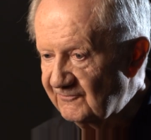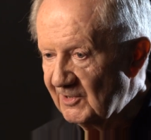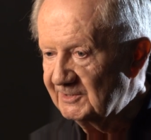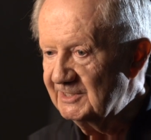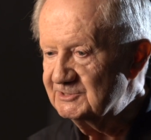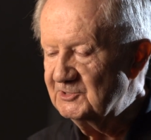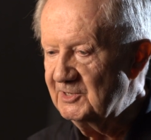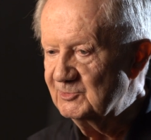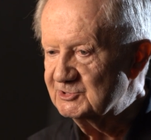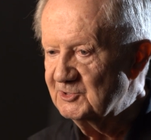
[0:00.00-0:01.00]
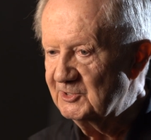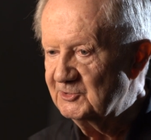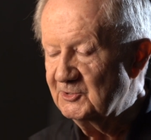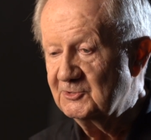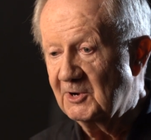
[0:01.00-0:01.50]
felt his team was going to
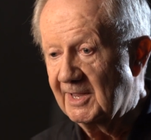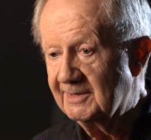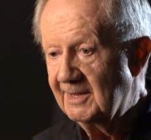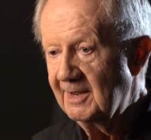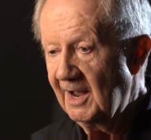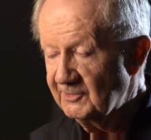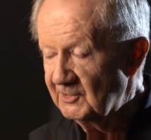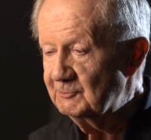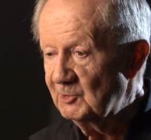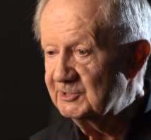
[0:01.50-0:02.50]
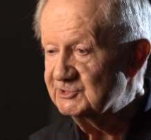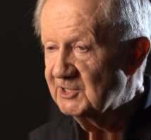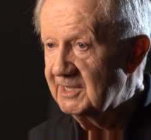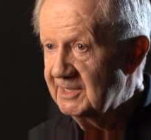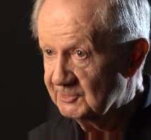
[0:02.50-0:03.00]
do, and I think we could
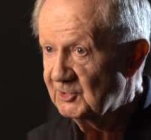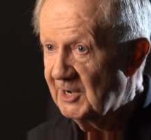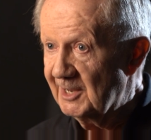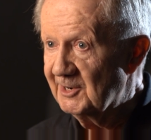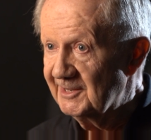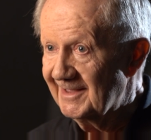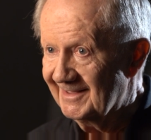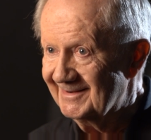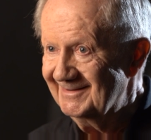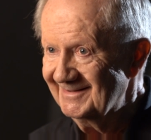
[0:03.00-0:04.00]
say he hit the nail on the head.